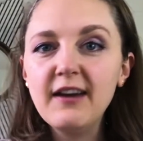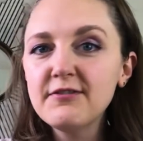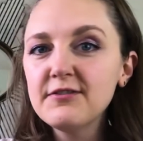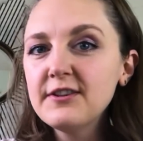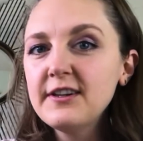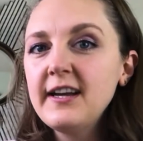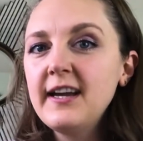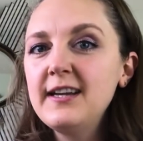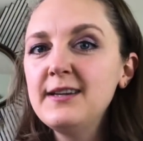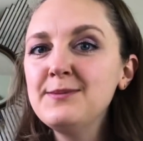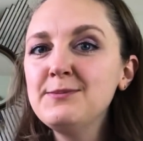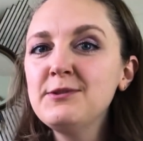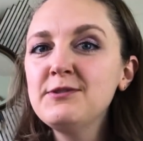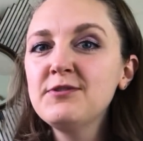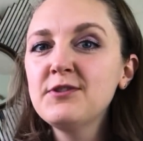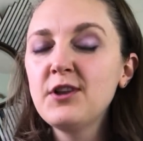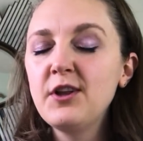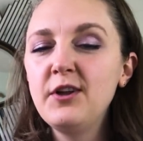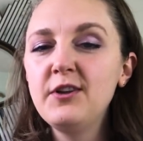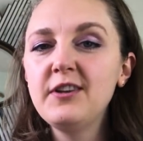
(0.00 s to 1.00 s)
every item
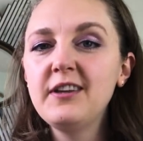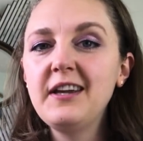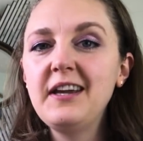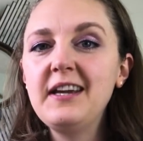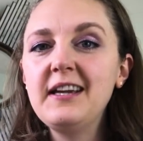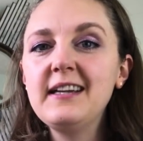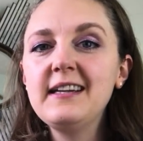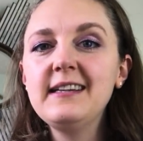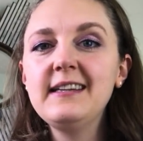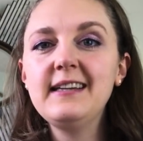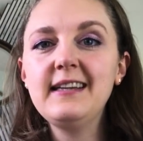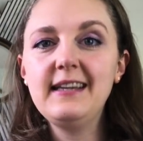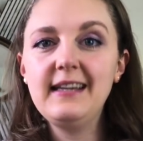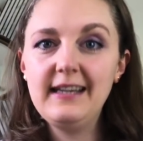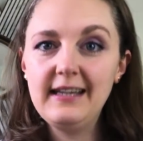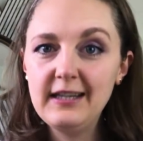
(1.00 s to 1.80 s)
of clothing